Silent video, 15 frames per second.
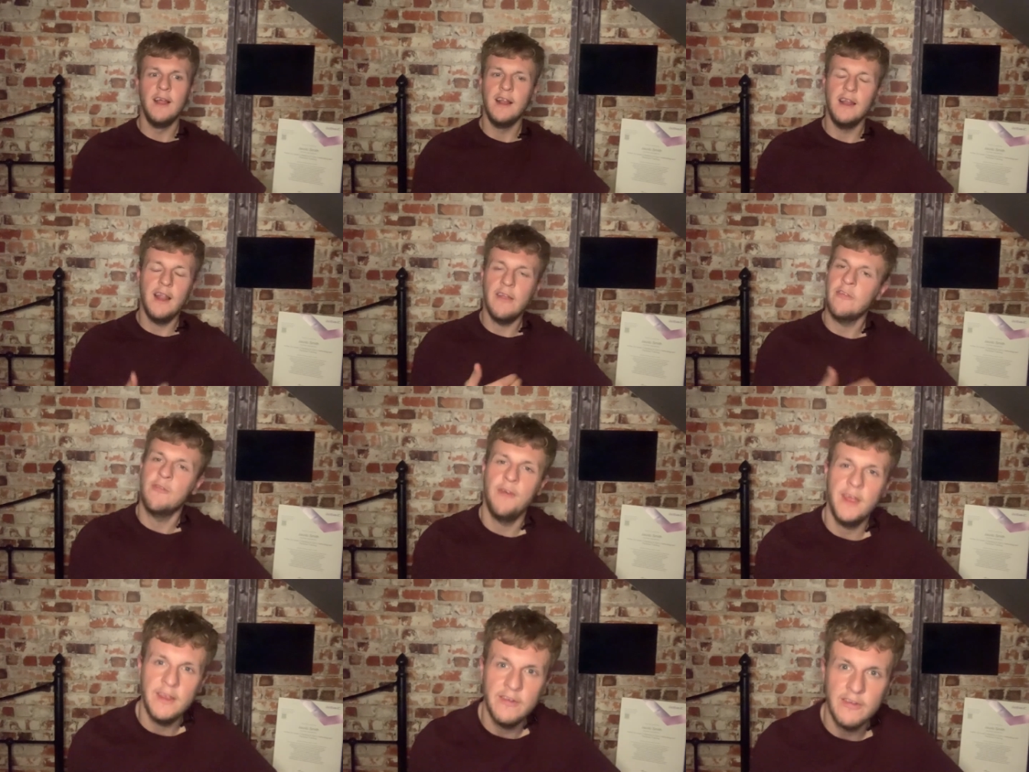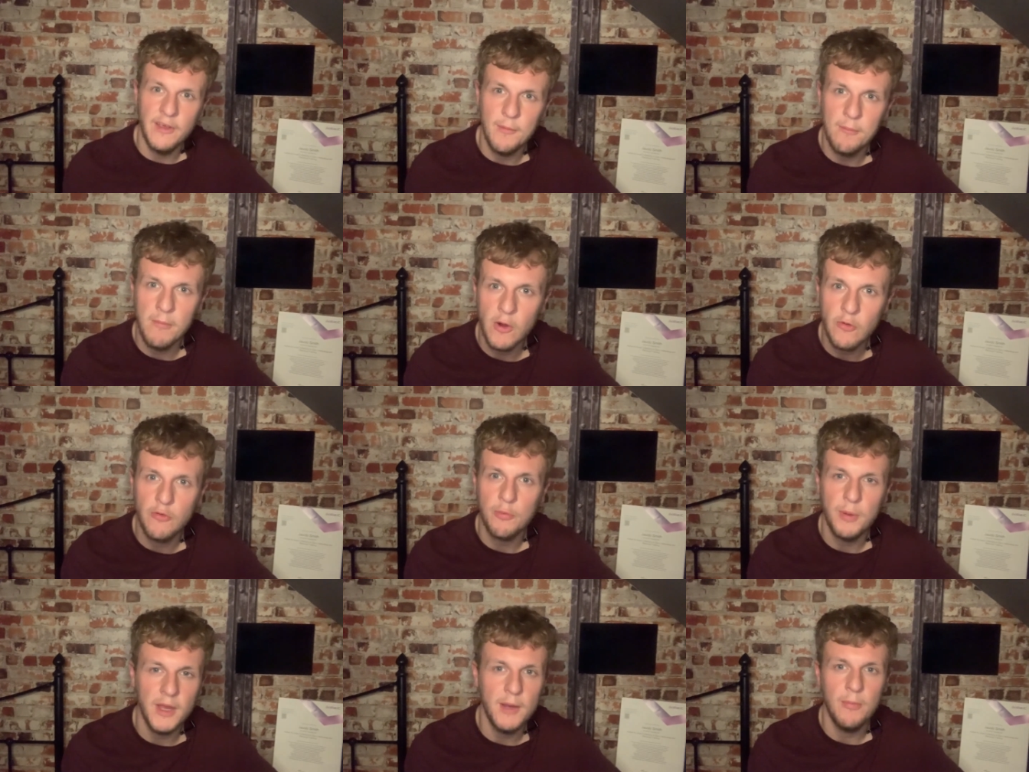let's face it most
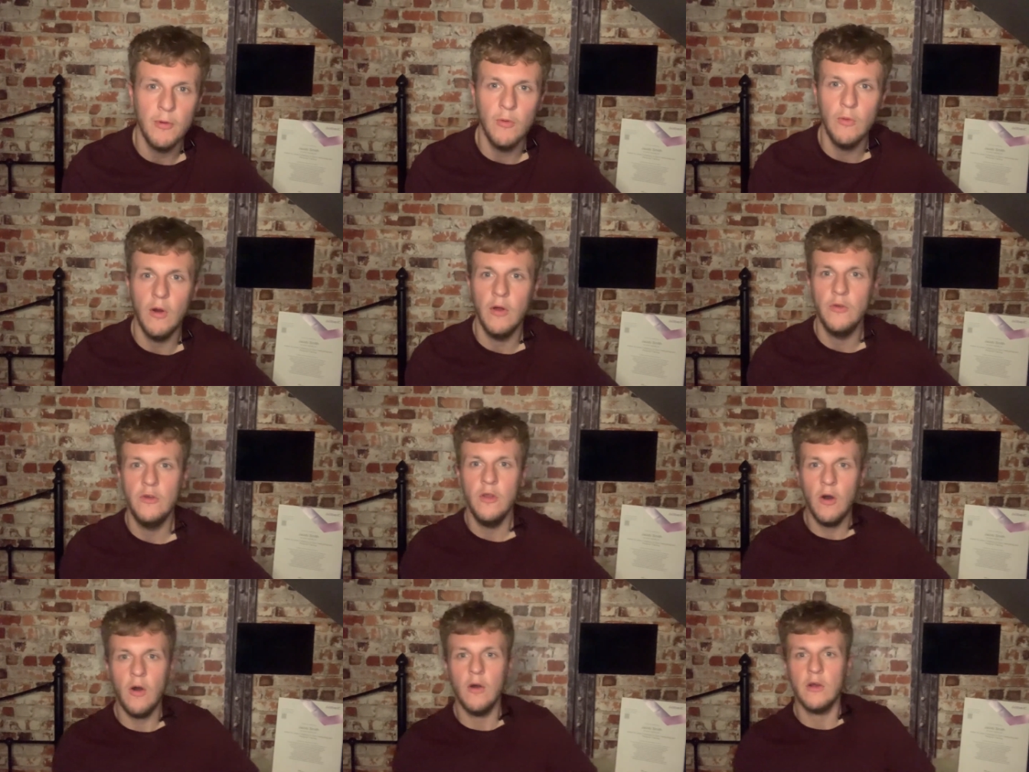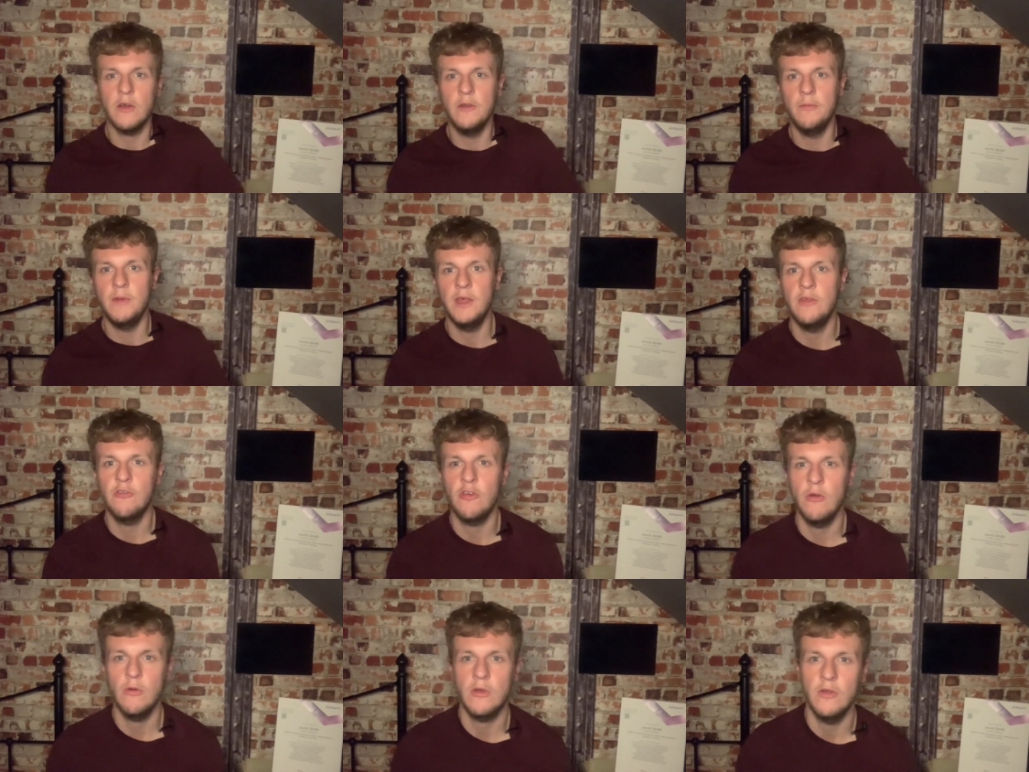people are not going to be
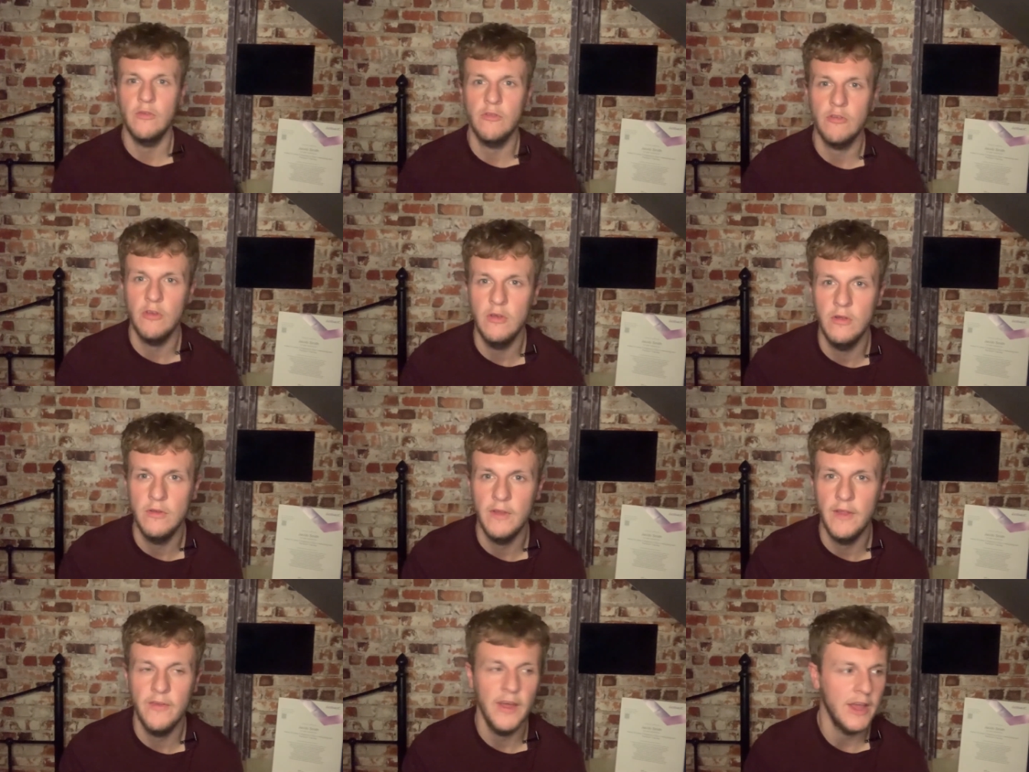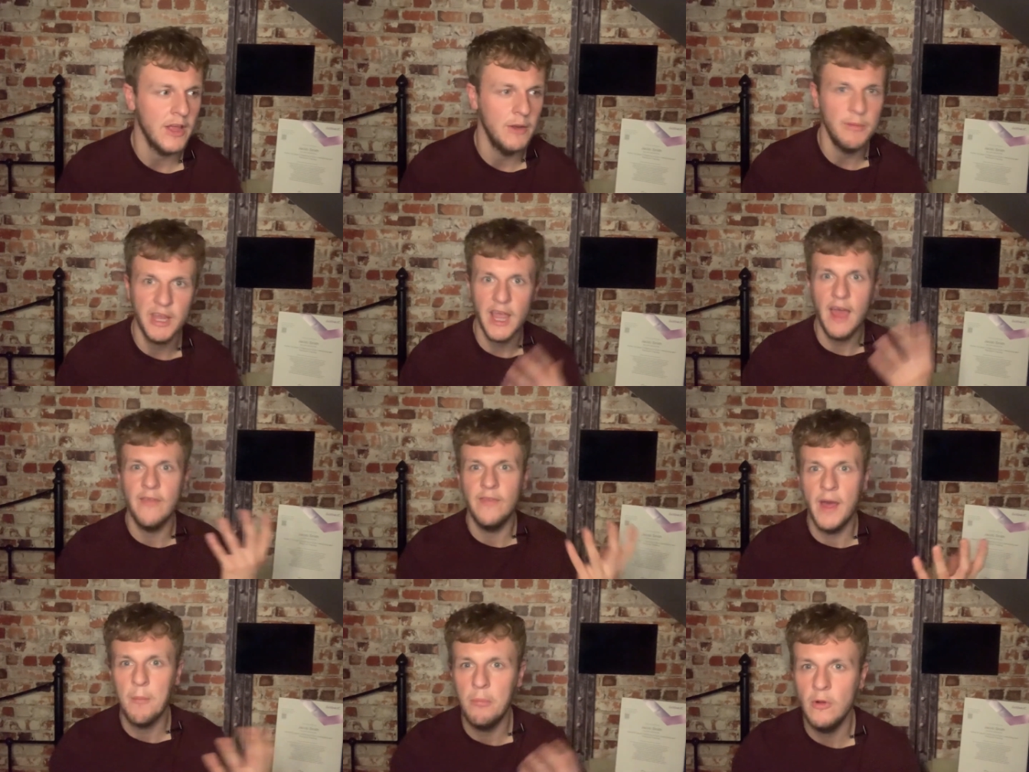so concerned that they're going to be getting
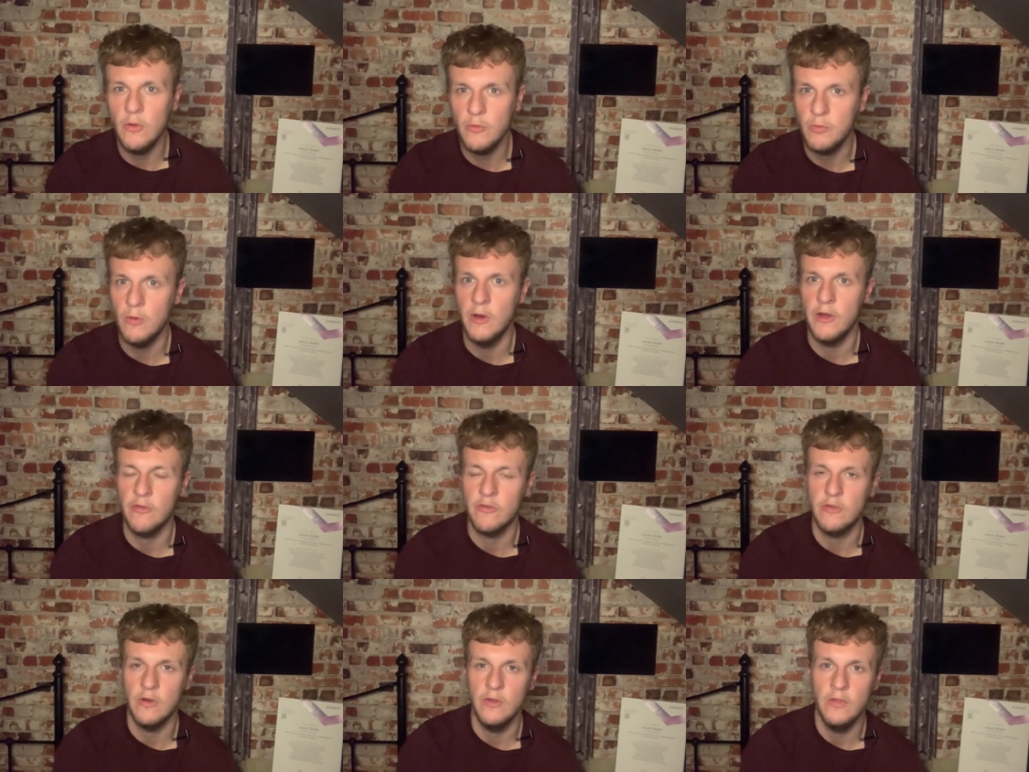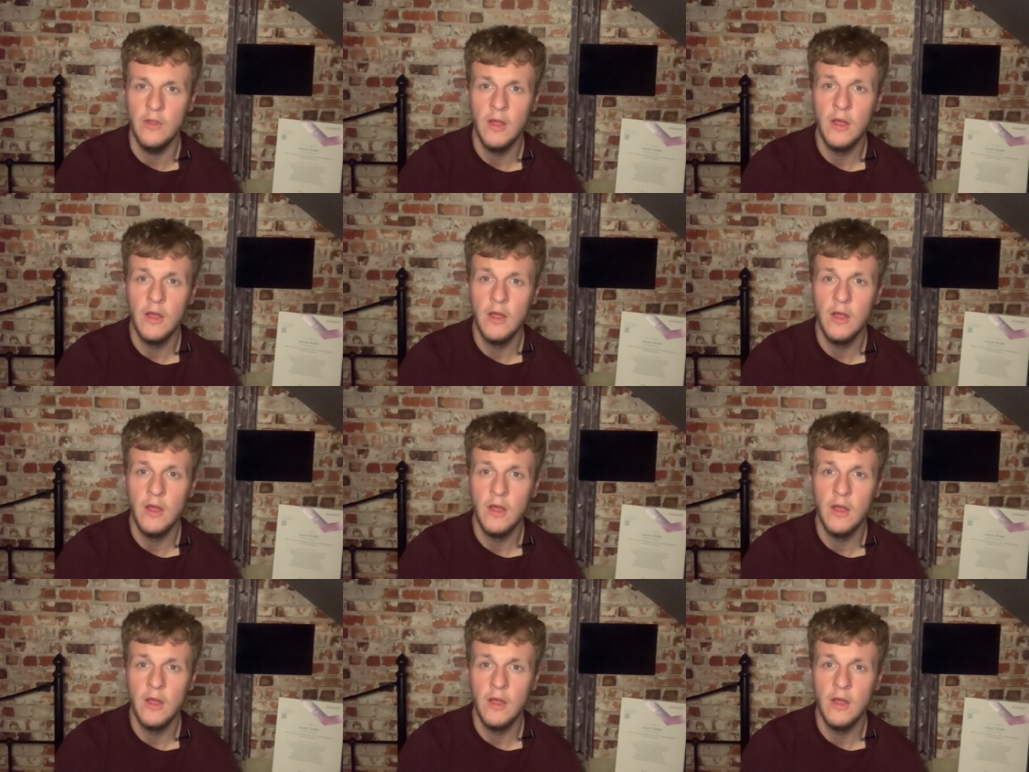their blood works done